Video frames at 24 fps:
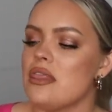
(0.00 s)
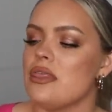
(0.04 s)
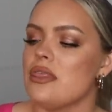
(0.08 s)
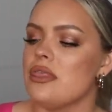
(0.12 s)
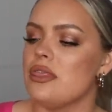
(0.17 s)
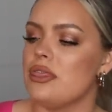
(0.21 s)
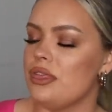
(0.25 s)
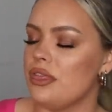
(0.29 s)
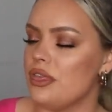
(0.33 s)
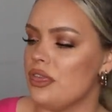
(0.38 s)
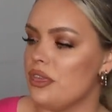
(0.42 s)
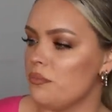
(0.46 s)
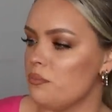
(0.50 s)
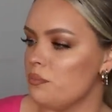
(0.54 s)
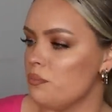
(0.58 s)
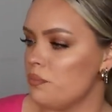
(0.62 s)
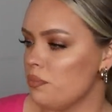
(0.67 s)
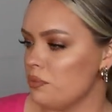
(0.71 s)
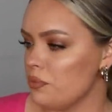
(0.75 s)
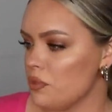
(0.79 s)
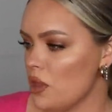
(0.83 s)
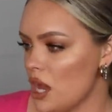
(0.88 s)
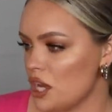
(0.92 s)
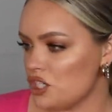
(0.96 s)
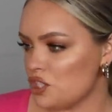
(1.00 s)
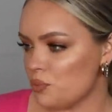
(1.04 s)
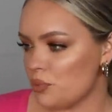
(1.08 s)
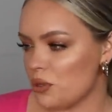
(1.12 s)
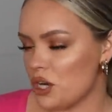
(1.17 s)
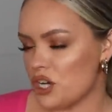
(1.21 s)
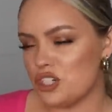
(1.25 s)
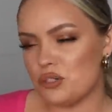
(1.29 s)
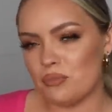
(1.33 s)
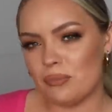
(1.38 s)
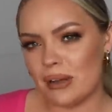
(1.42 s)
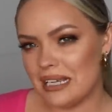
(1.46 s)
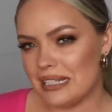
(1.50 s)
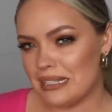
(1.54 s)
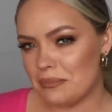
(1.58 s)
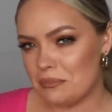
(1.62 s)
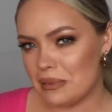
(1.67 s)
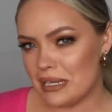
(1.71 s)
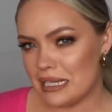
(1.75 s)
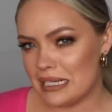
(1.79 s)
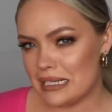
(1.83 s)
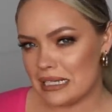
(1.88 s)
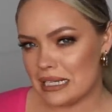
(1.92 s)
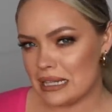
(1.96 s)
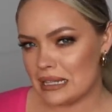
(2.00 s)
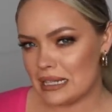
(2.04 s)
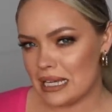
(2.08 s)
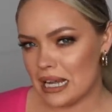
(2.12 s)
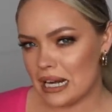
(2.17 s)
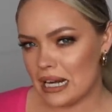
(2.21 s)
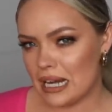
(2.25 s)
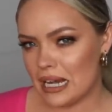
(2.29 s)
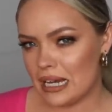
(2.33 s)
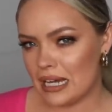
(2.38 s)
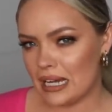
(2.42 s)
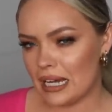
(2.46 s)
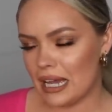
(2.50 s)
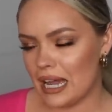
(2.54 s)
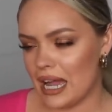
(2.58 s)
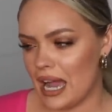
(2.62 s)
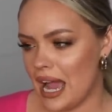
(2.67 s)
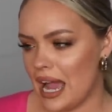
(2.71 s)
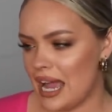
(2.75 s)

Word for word: The blush brush might be synthetic.